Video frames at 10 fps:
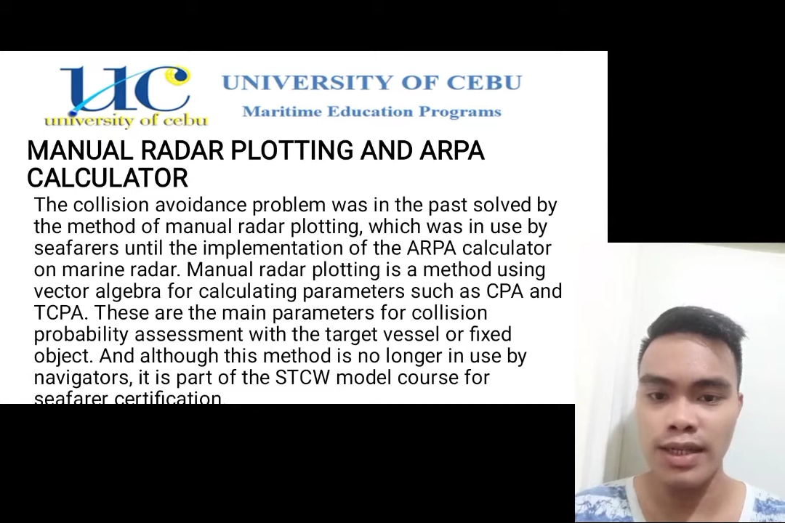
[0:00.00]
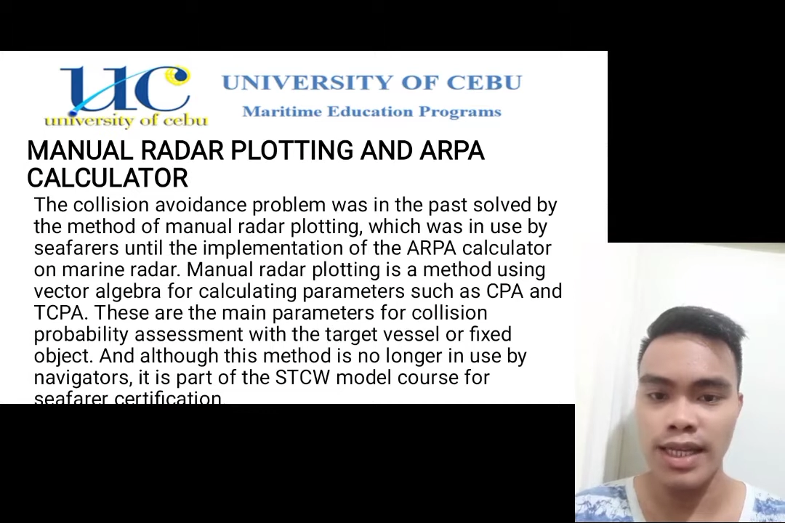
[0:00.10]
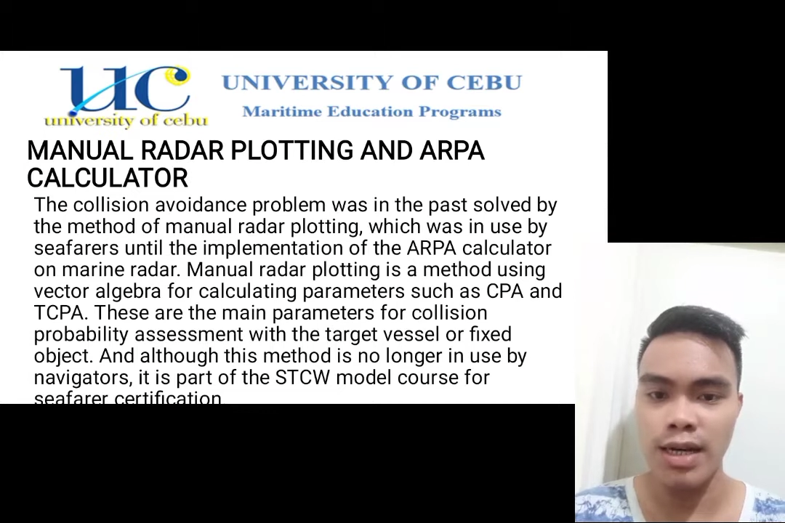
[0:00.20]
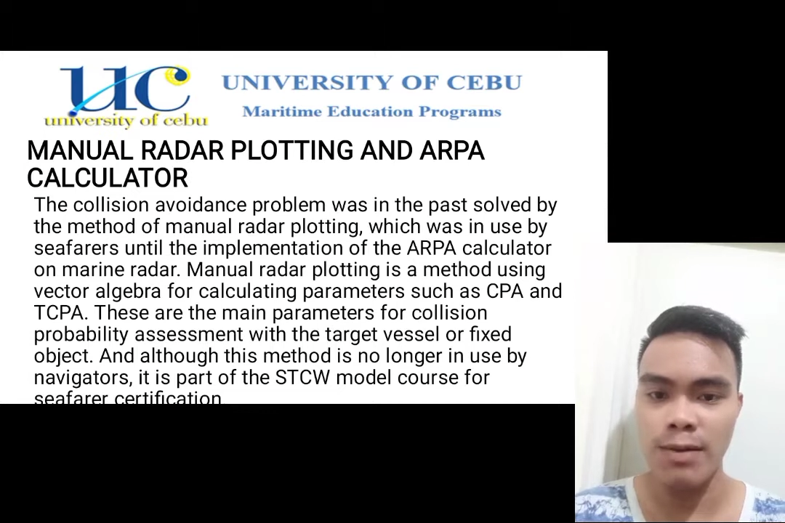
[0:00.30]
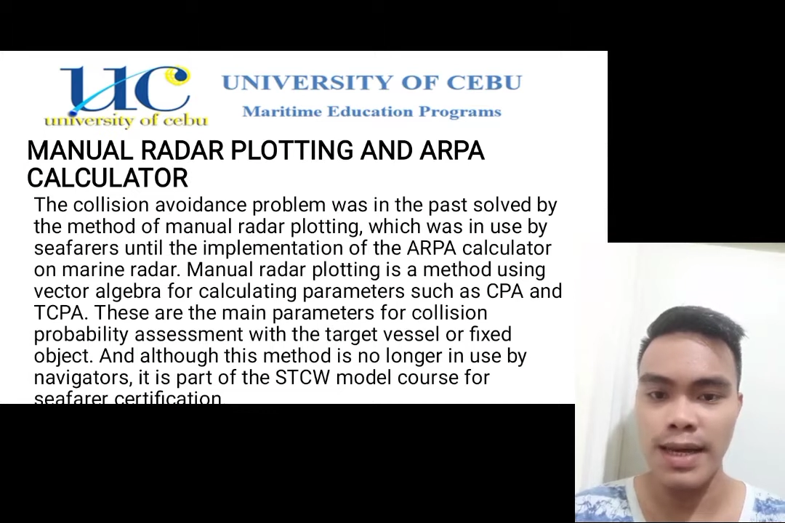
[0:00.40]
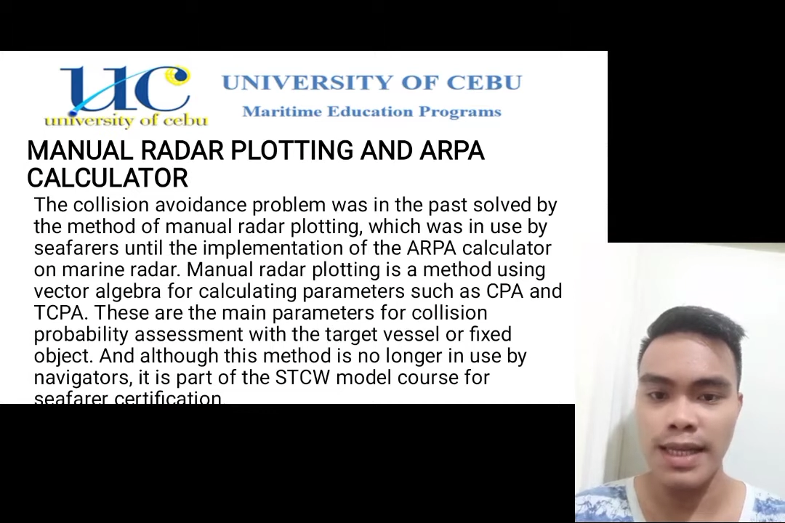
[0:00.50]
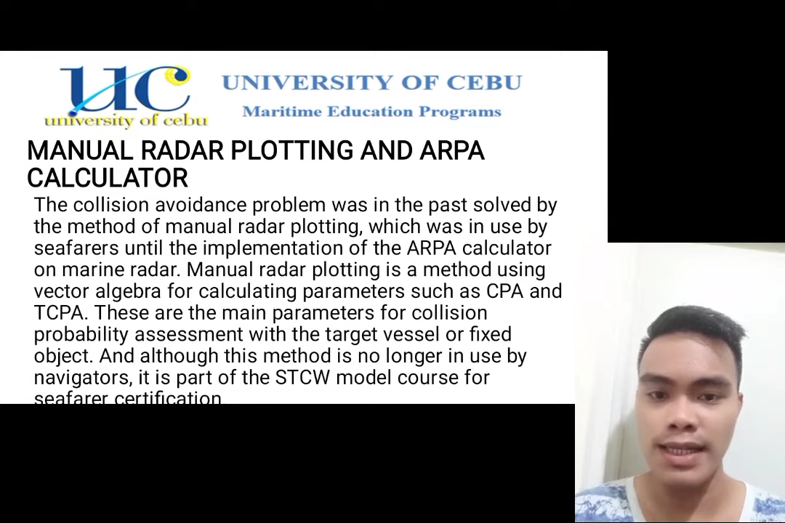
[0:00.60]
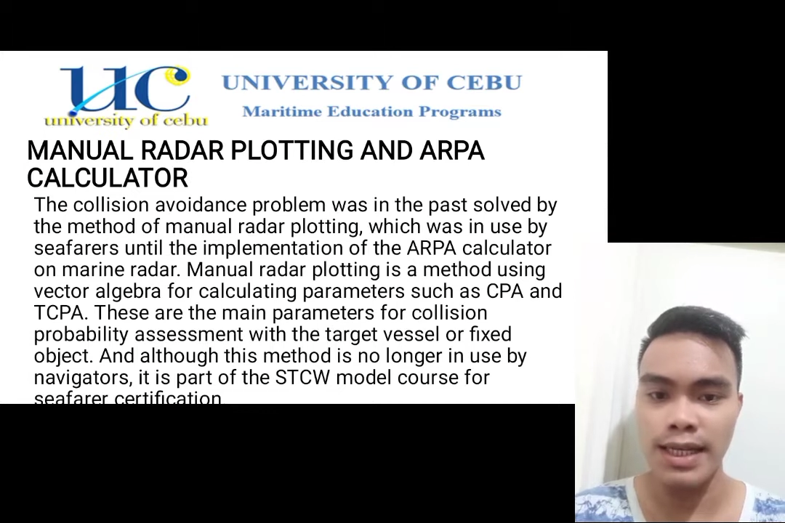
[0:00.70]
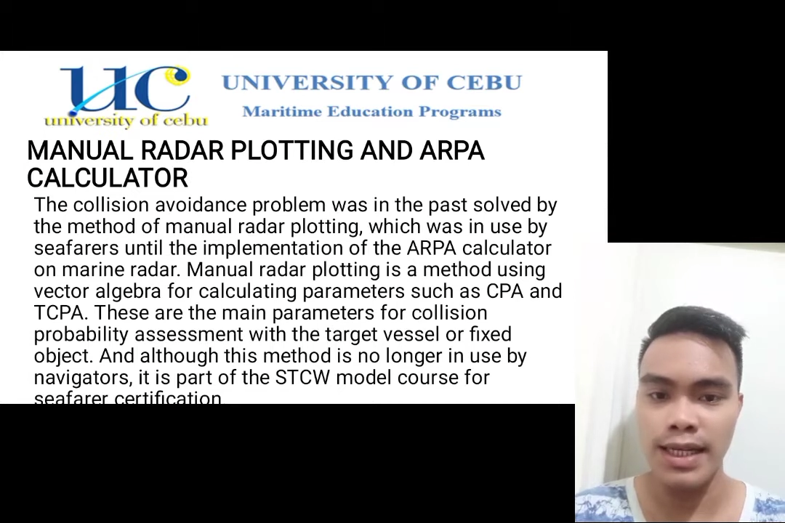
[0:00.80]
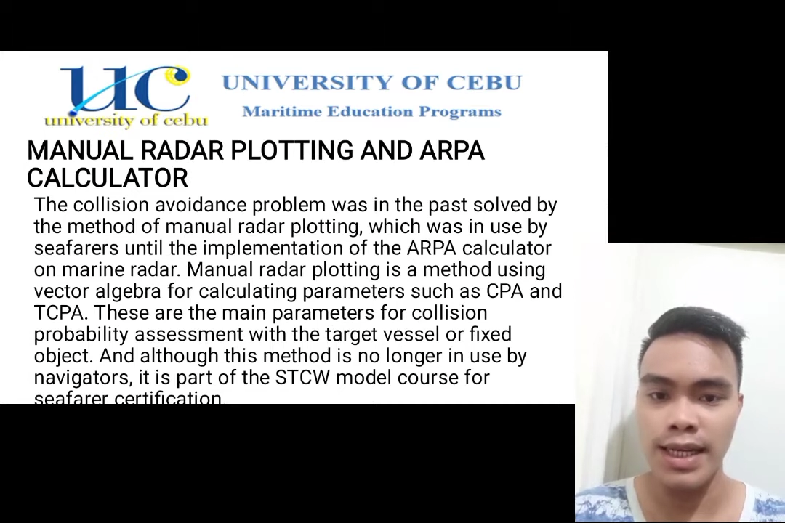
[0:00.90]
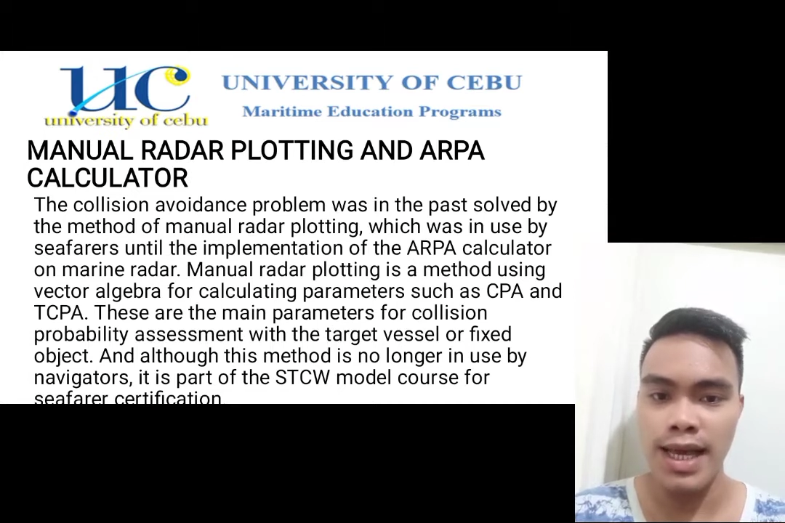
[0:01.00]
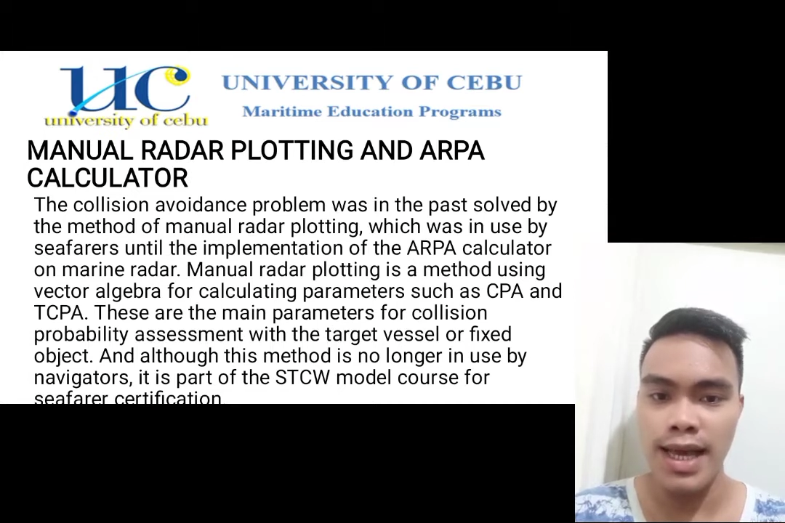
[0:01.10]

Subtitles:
radar plotting